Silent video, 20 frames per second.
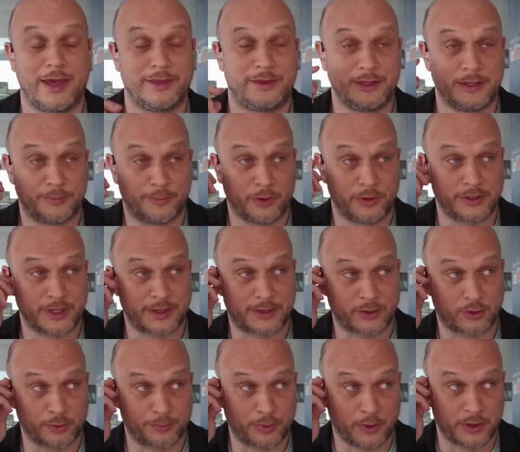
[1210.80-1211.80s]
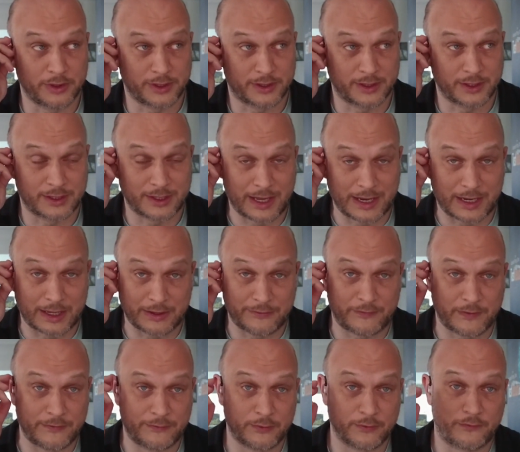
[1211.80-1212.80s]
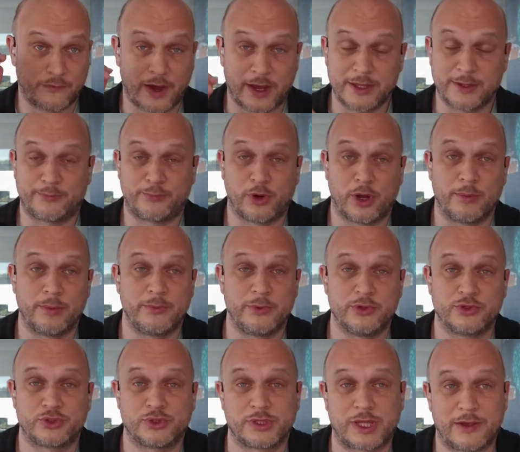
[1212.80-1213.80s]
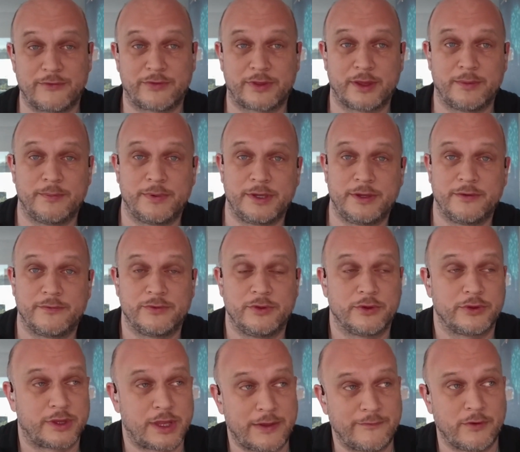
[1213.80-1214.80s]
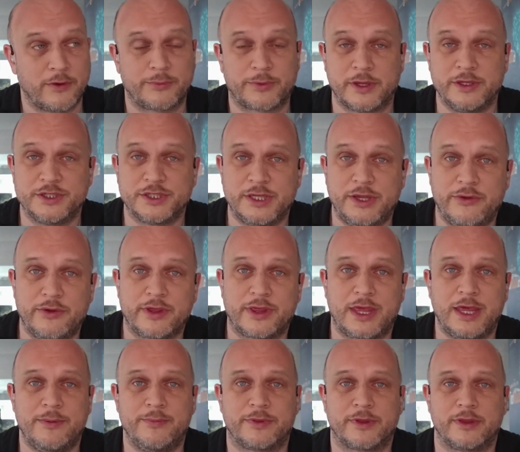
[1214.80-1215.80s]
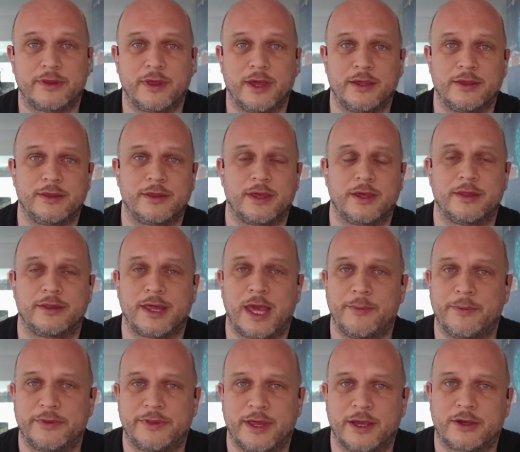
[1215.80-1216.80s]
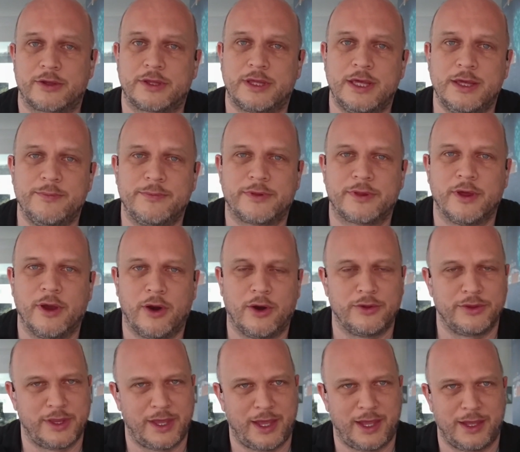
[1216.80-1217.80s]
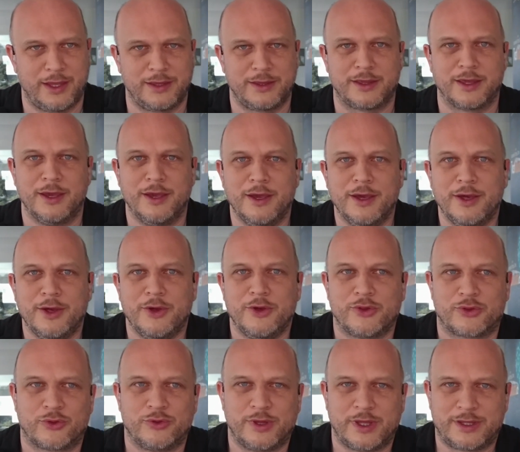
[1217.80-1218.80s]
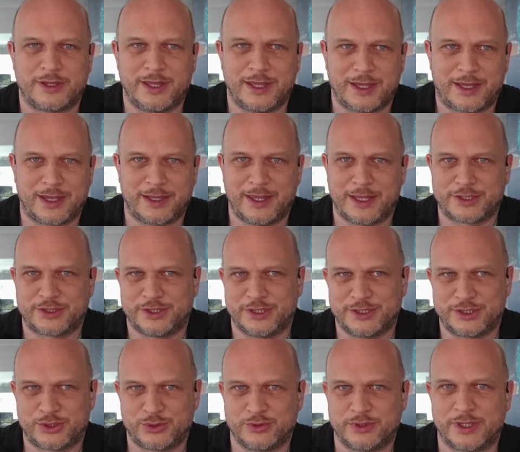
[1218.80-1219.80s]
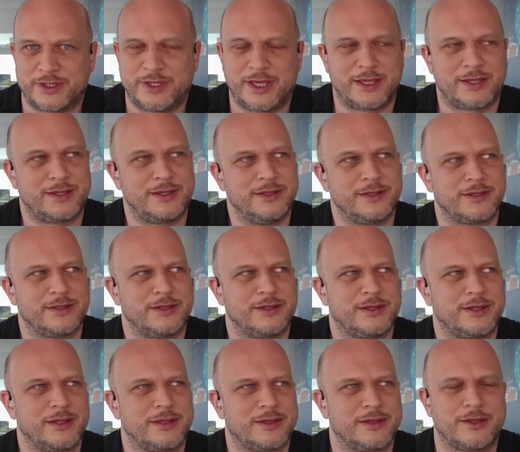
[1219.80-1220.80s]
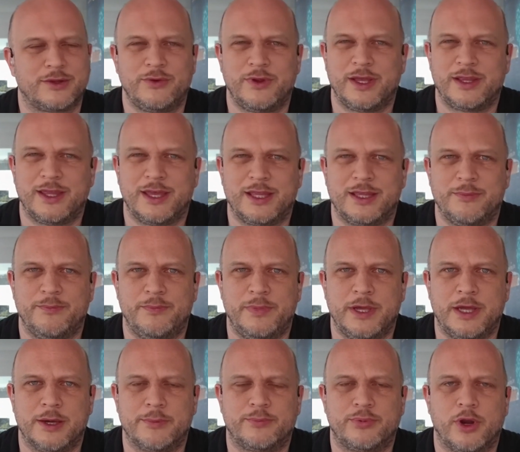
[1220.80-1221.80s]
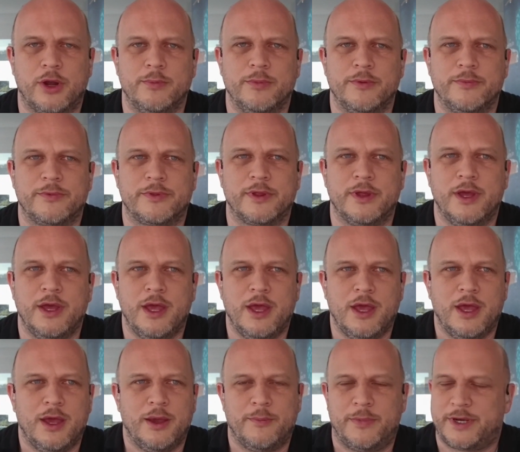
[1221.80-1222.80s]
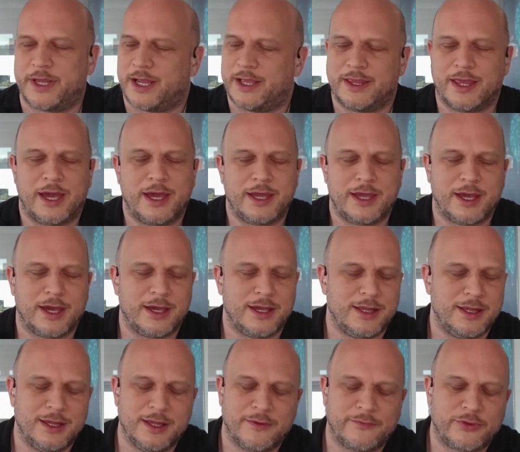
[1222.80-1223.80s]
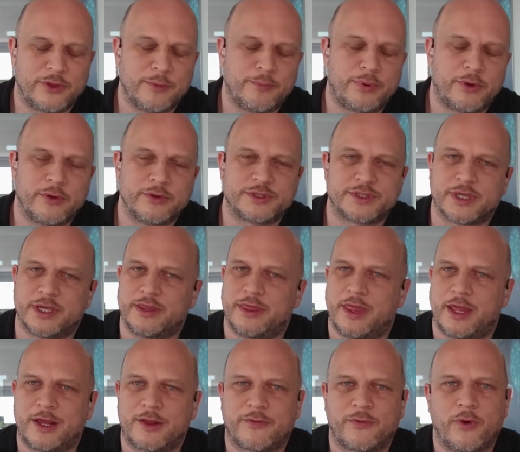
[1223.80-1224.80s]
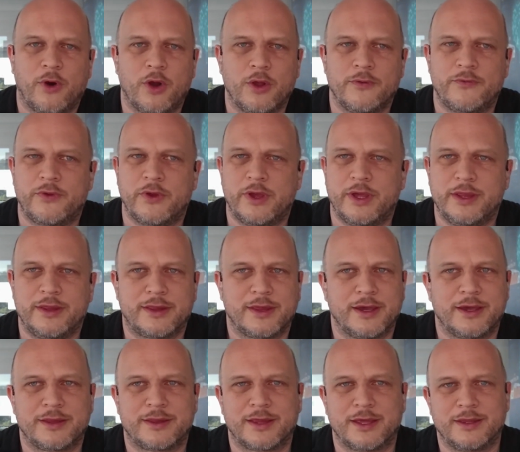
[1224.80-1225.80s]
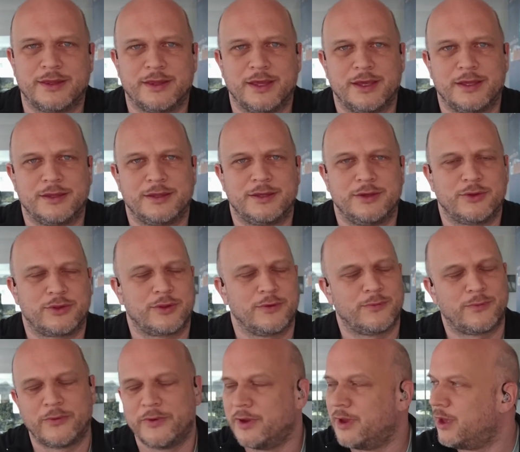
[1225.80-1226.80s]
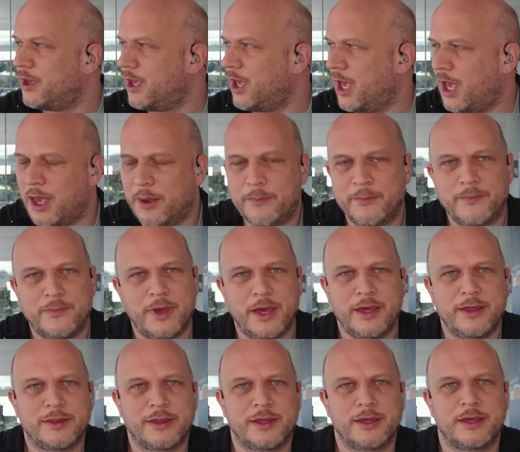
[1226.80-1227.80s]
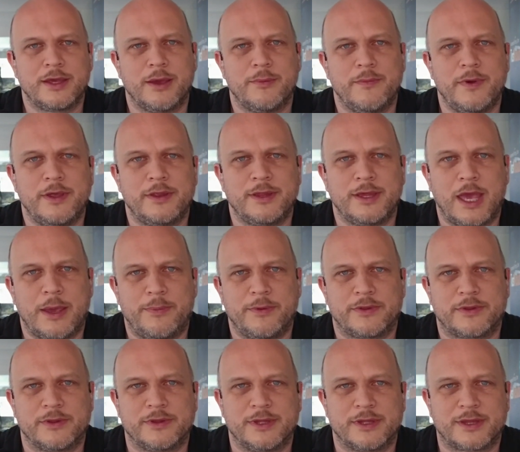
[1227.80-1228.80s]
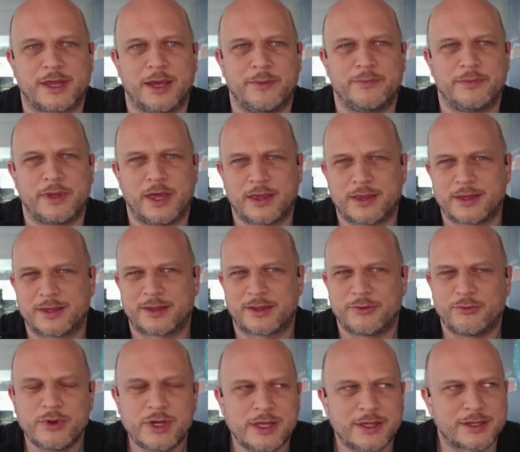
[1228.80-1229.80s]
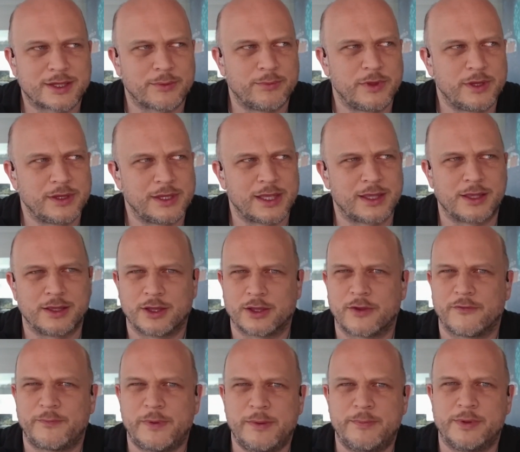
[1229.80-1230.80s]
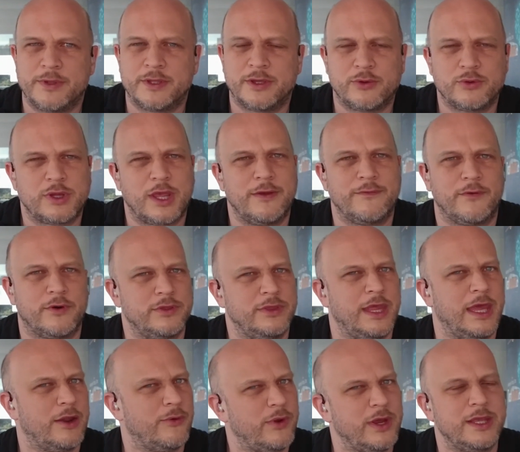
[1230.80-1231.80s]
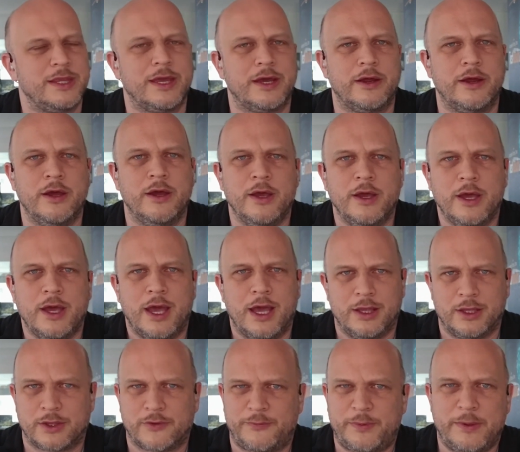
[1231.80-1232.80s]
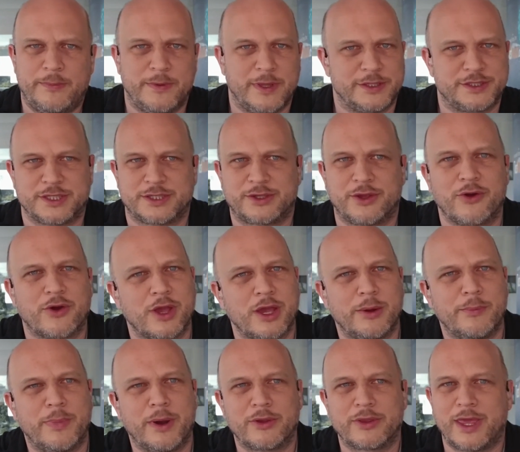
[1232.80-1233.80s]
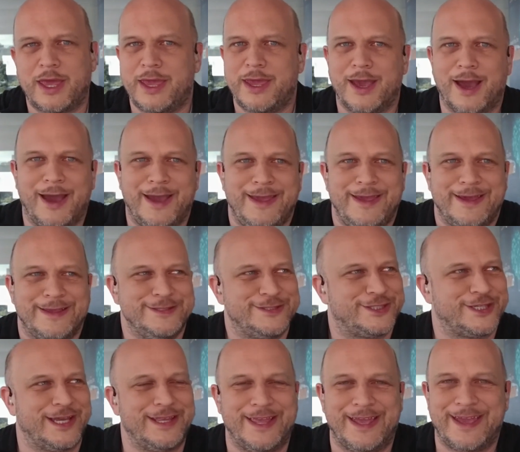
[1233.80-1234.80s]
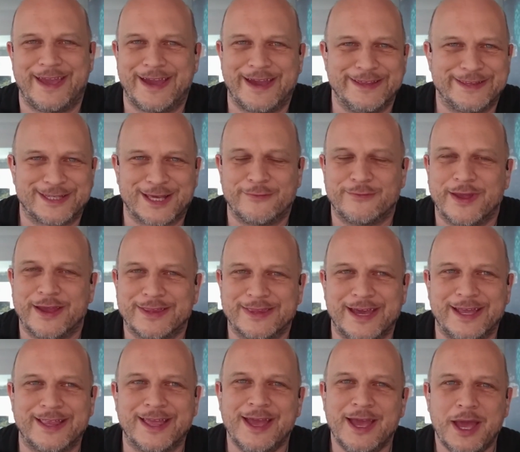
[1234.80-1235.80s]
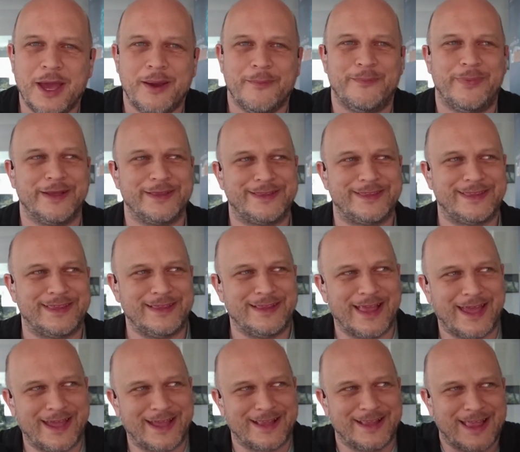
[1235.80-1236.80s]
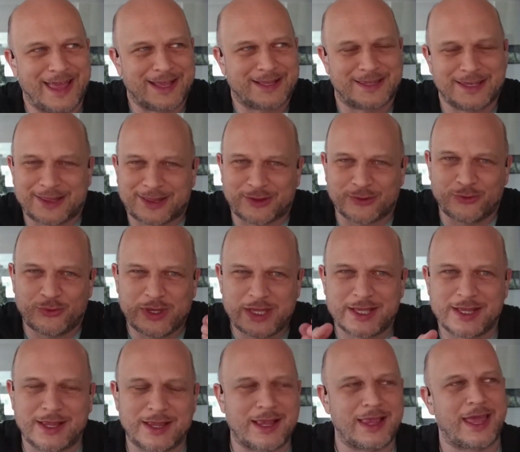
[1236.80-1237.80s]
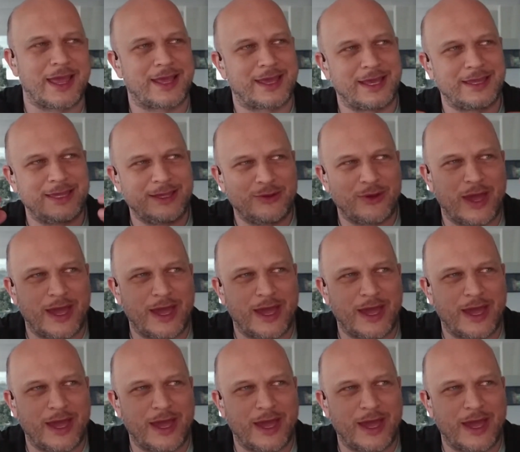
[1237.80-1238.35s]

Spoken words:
I see the point. That's a good point, isn't it? Like, if you find a problem, you should have somebody of those DevOps engineering teams and cybersec teams on hand, so that they can actually ensure that that doesn't create any bigger problems. But again, I love the approach, and thanks for all of your insights. And Yusuf, amazing episode this time. That is really something that a lot of people don't have on their radar. A lot of people are just talking about AI and Gen AI and stuff like that. But like this real, like getting your